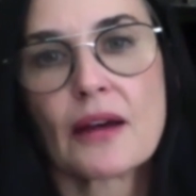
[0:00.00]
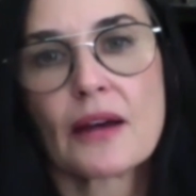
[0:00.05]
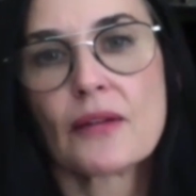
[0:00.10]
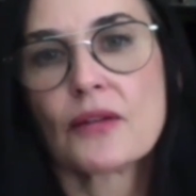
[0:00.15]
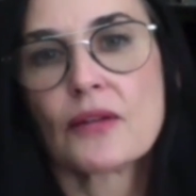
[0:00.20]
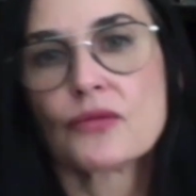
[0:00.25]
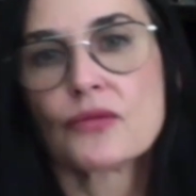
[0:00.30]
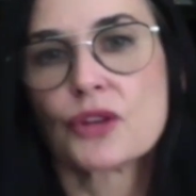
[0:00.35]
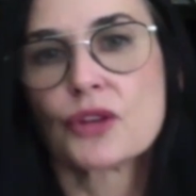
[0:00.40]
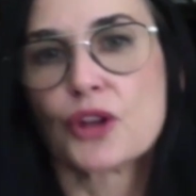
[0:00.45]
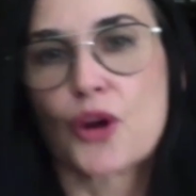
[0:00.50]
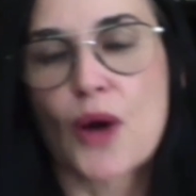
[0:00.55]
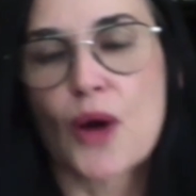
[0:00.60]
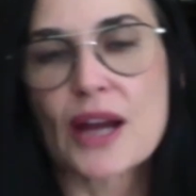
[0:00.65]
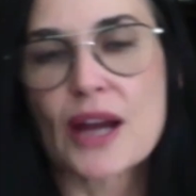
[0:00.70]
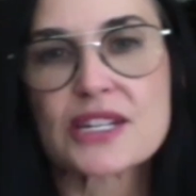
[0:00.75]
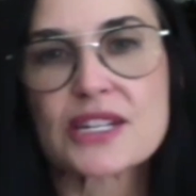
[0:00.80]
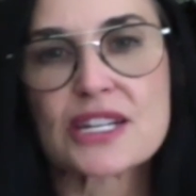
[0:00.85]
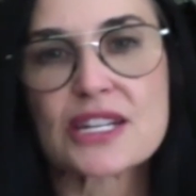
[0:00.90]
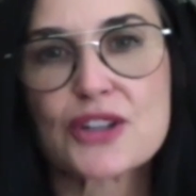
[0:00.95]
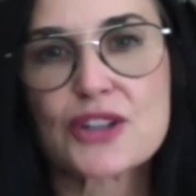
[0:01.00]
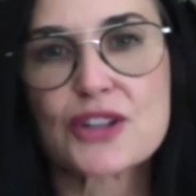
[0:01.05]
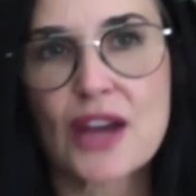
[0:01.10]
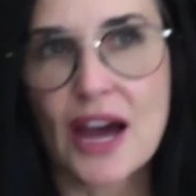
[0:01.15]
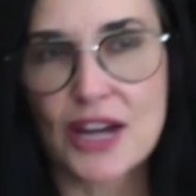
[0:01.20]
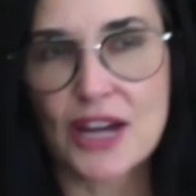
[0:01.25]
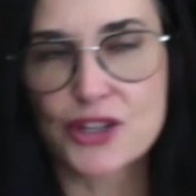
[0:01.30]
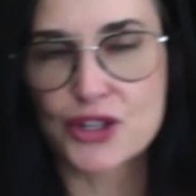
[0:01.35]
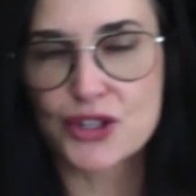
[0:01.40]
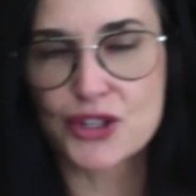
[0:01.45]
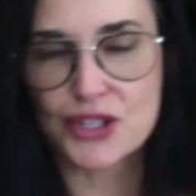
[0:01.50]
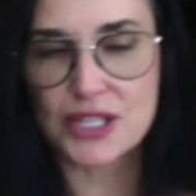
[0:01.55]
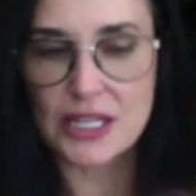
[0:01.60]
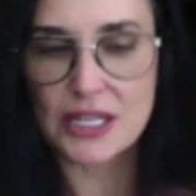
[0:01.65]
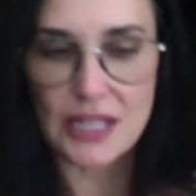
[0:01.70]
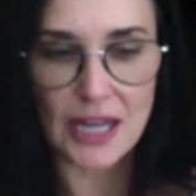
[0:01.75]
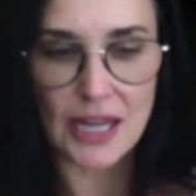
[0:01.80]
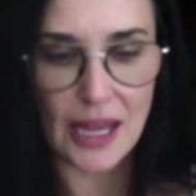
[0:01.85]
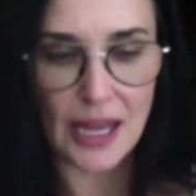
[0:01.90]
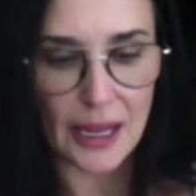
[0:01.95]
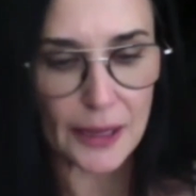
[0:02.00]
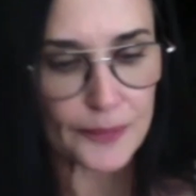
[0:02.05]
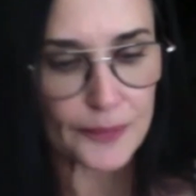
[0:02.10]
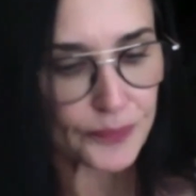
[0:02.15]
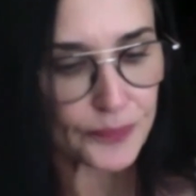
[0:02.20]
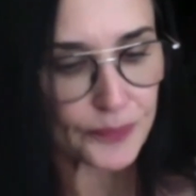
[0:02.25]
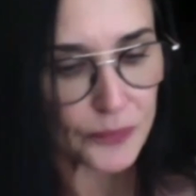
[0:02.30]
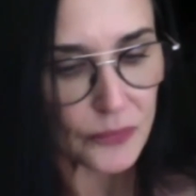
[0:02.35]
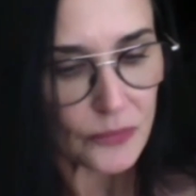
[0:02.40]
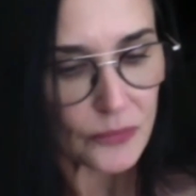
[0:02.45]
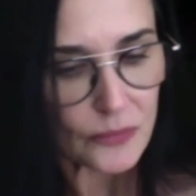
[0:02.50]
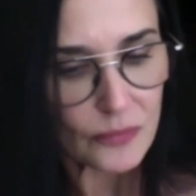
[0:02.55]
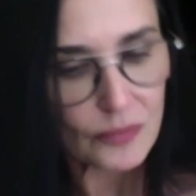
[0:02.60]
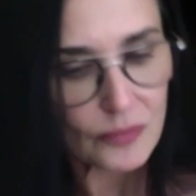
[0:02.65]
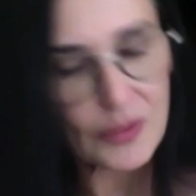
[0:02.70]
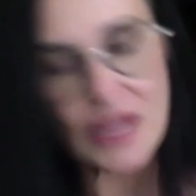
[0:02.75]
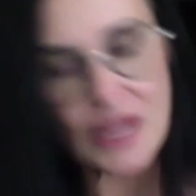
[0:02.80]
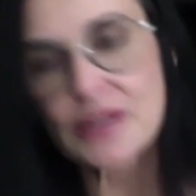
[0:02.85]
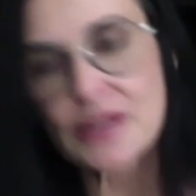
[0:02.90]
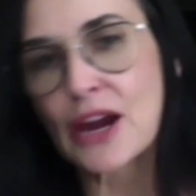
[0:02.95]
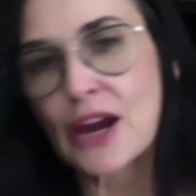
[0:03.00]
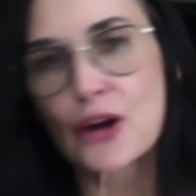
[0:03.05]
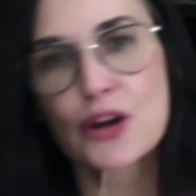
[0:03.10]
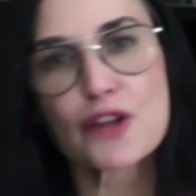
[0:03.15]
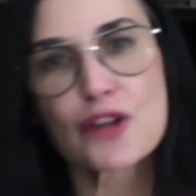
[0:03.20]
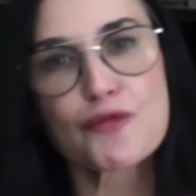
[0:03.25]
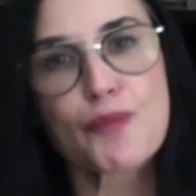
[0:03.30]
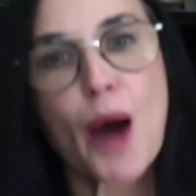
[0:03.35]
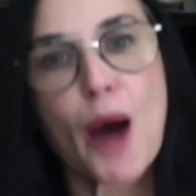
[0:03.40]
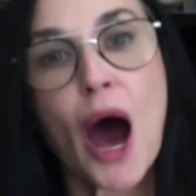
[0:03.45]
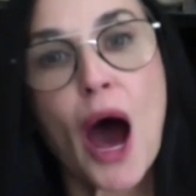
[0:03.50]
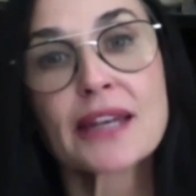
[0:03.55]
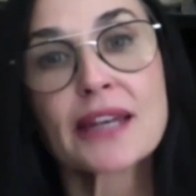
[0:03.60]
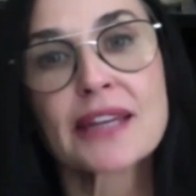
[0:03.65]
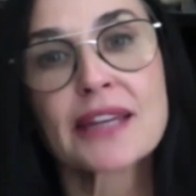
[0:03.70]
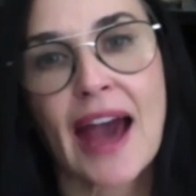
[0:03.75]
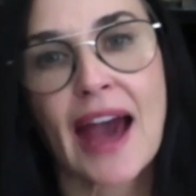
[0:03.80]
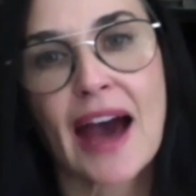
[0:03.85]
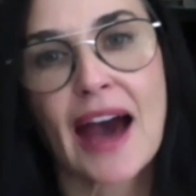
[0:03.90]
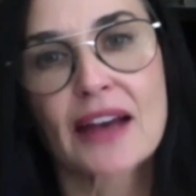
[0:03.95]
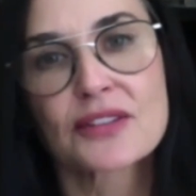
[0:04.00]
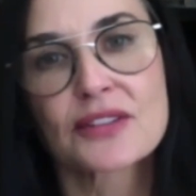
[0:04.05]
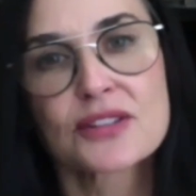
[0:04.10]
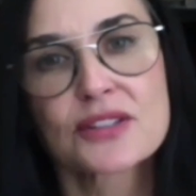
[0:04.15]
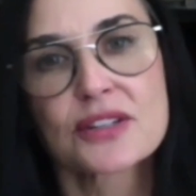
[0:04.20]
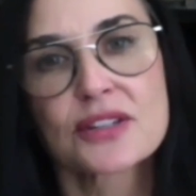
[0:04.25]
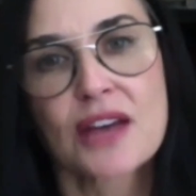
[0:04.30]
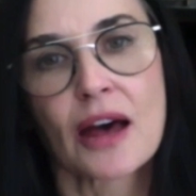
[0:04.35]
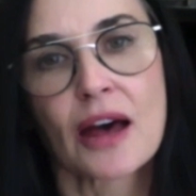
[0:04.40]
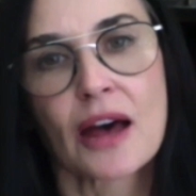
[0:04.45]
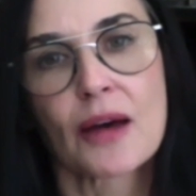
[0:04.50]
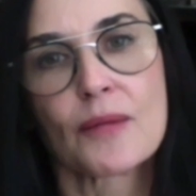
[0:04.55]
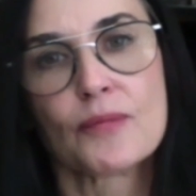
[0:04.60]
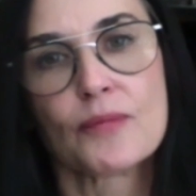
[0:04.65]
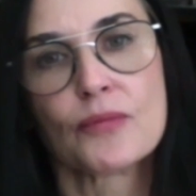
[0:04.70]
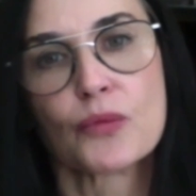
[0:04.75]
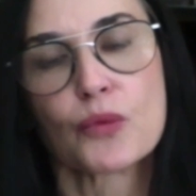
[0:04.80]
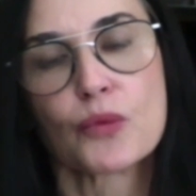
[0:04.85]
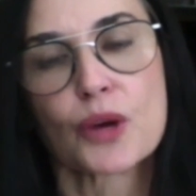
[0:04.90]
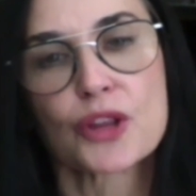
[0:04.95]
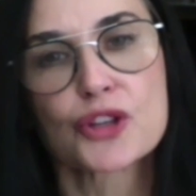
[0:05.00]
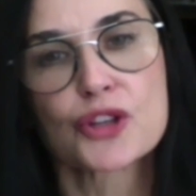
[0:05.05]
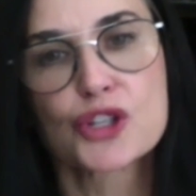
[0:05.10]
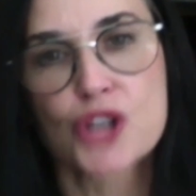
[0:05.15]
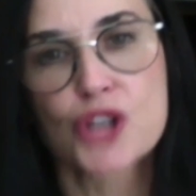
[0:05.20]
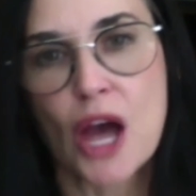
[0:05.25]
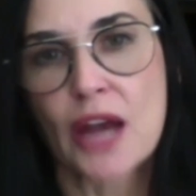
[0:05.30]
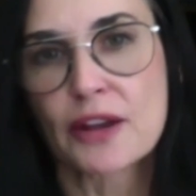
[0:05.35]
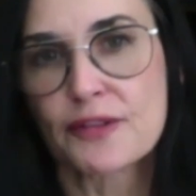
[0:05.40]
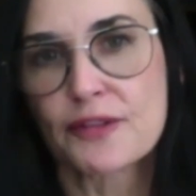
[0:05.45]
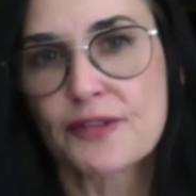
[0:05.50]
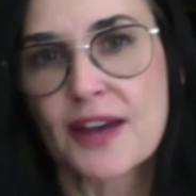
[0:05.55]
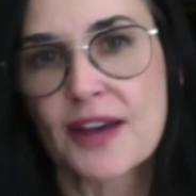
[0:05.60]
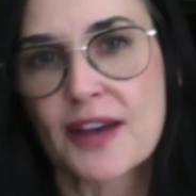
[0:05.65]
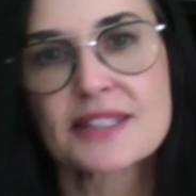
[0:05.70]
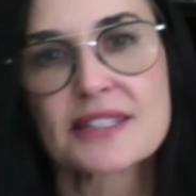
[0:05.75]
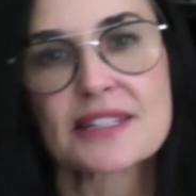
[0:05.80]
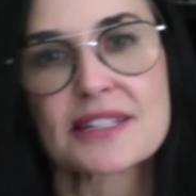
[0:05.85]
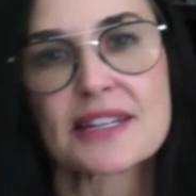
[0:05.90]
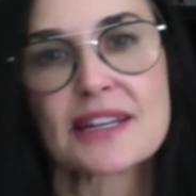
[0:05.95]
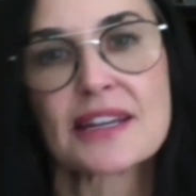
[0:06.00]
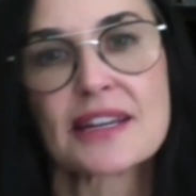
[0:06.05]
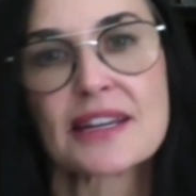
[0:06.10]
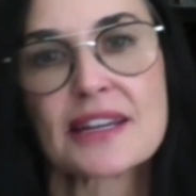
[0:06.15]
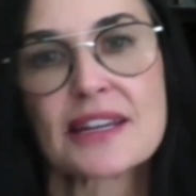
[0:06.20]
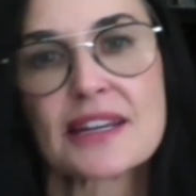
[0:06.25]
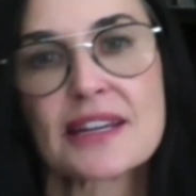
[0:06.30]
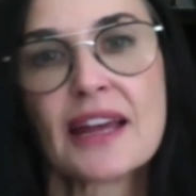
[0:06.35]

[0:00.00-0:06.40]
You know, I just did a narrative podcast with Shauna Festi,